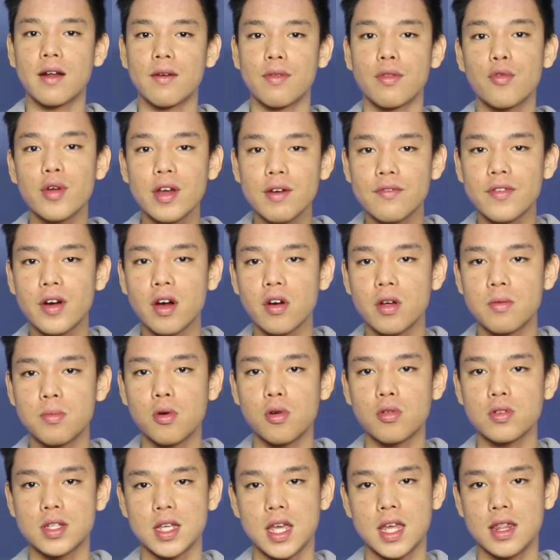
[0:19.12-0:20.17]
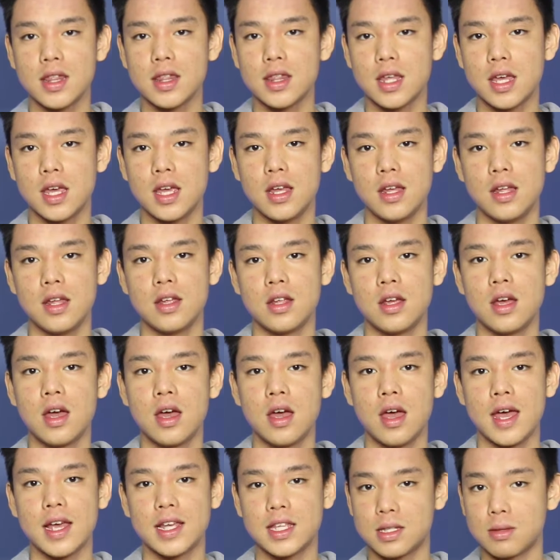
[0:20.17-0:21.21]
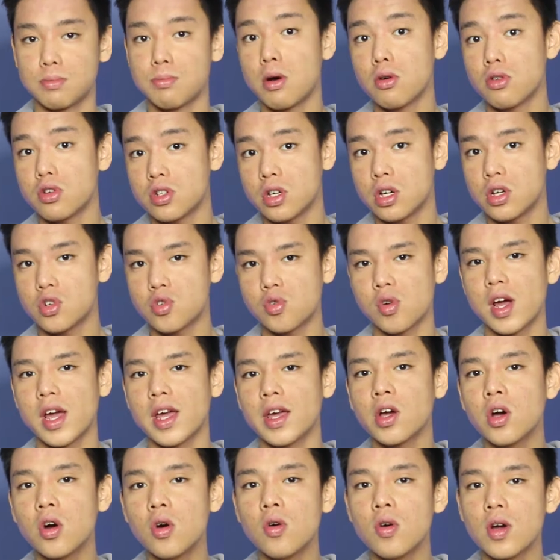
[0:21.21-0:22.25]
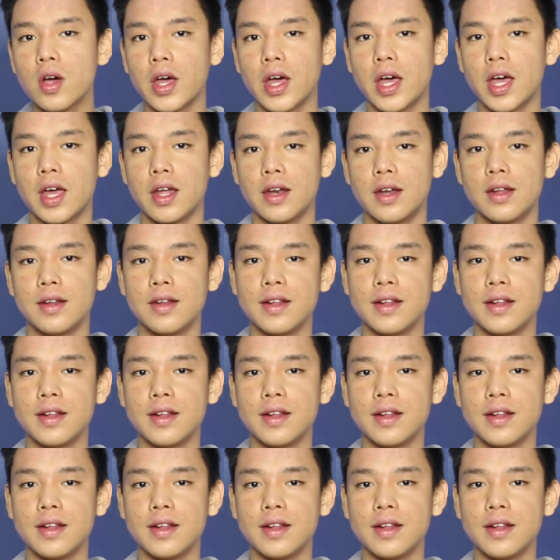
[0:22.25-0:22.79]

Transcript: out of three variables in the exposure triangle, and